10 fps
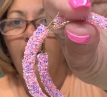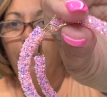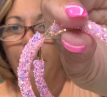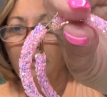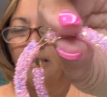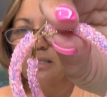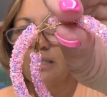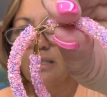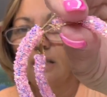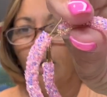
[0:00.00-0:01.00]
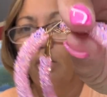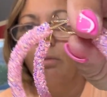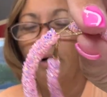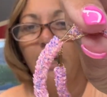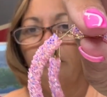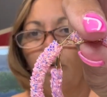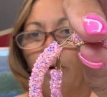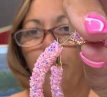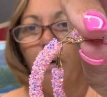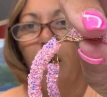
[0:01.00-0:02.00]
But this is going to go in my
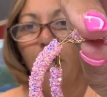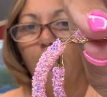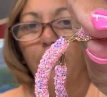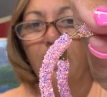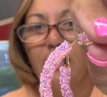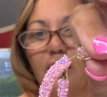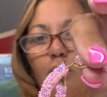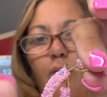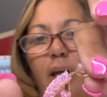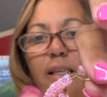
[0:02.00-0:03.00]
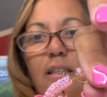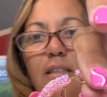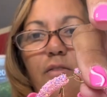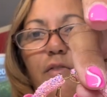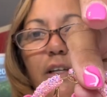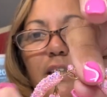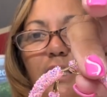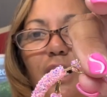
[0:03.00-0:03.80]
giveaway pile because I don't like the feeling